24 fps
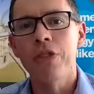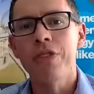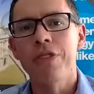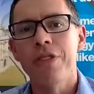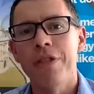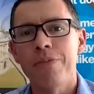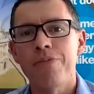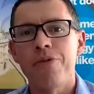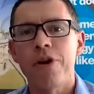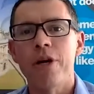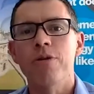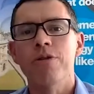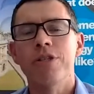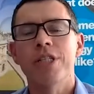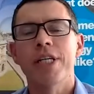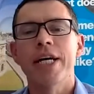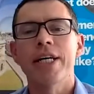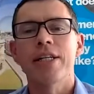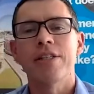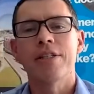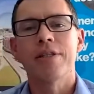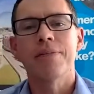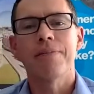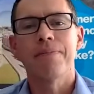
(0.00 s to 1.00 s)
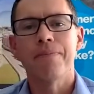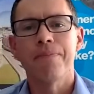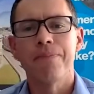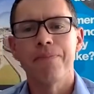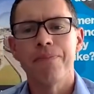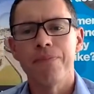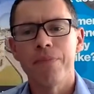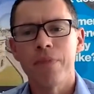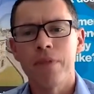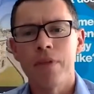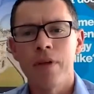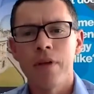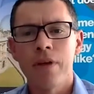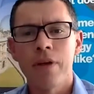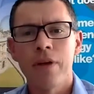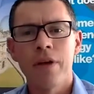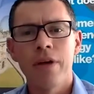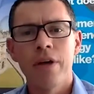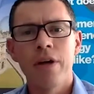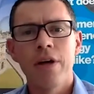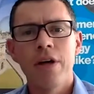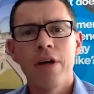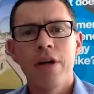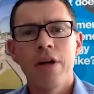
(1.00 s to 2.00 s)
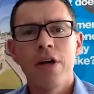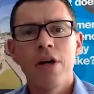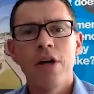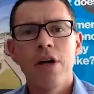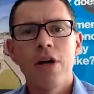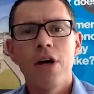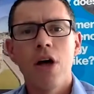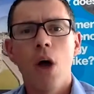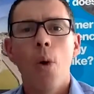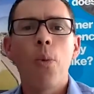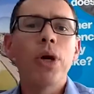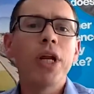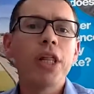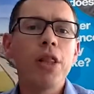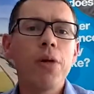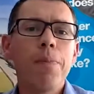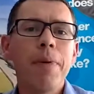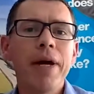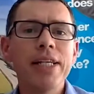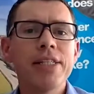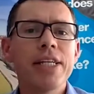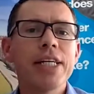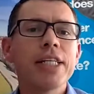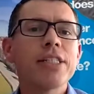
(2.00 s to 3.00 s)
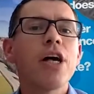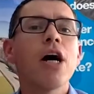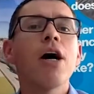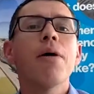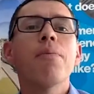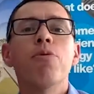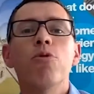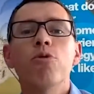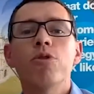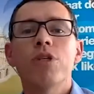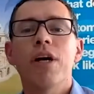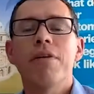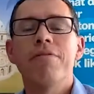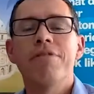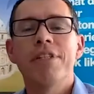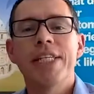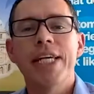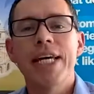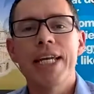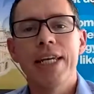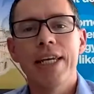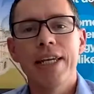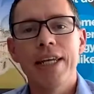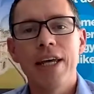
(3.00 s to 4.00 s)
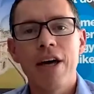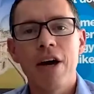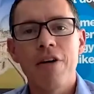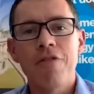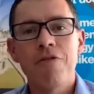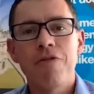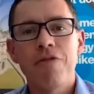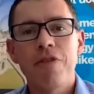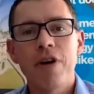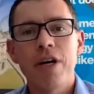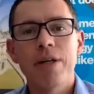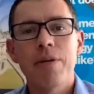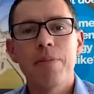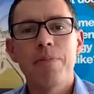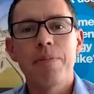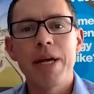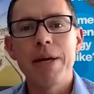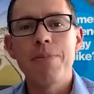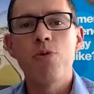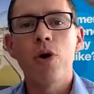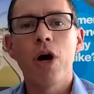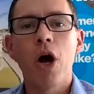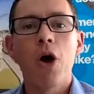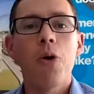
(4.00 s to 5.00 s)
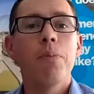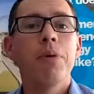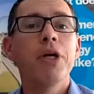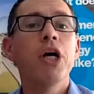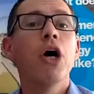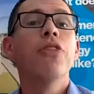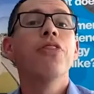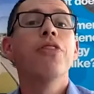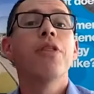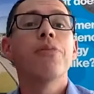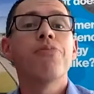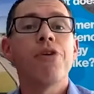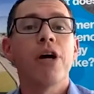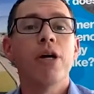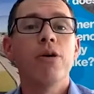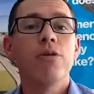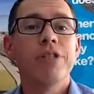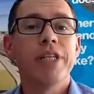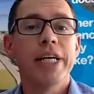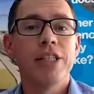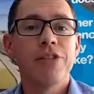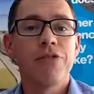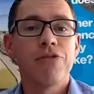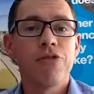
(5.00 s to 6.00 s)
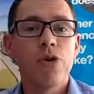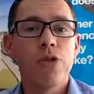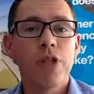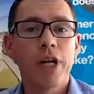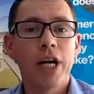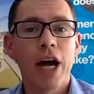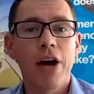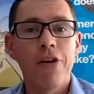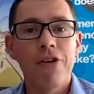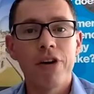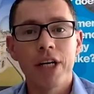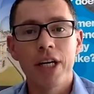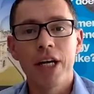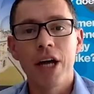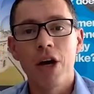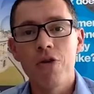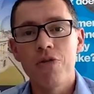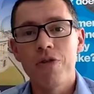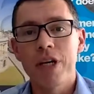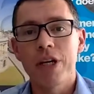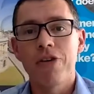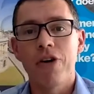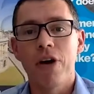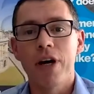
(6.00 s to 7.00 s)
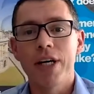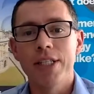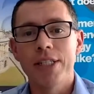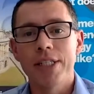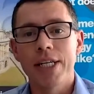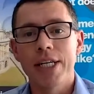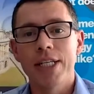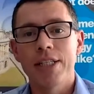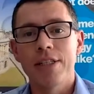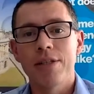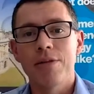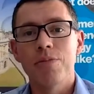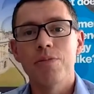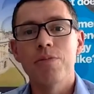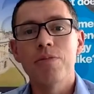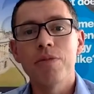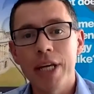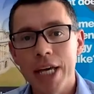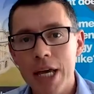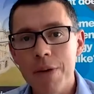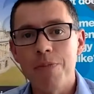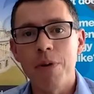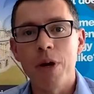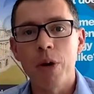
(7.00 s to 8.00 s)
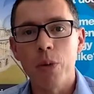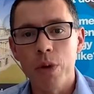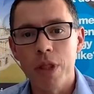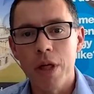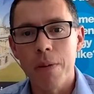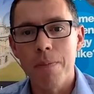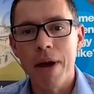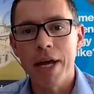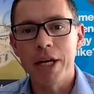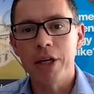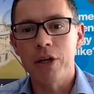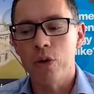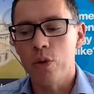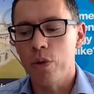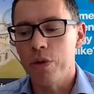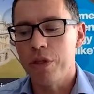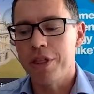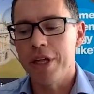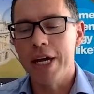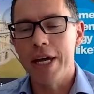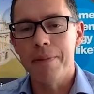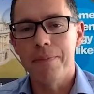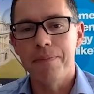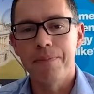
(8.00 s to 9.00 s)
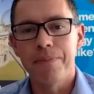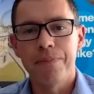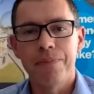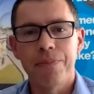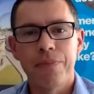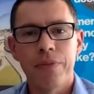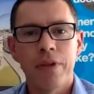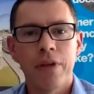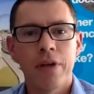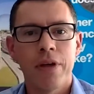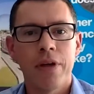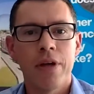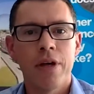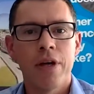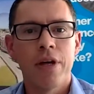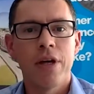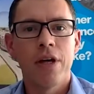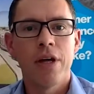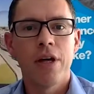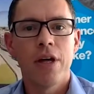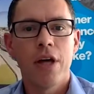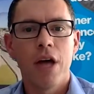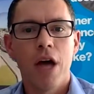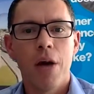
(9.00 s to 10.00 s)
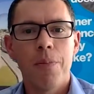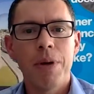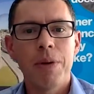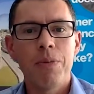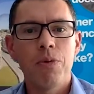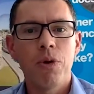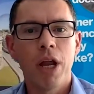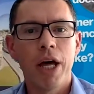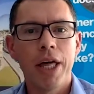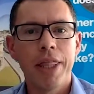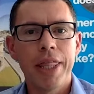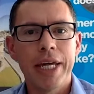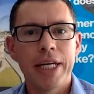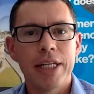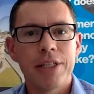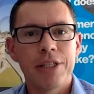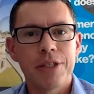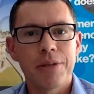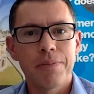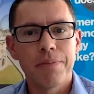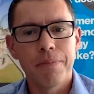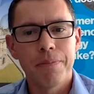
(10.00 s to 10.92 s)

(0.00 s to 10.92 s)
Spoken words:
the process. And one of the best examples I've seen of people going beyond the process through the current COVID crisis, keeping with a medical theme, are people like this.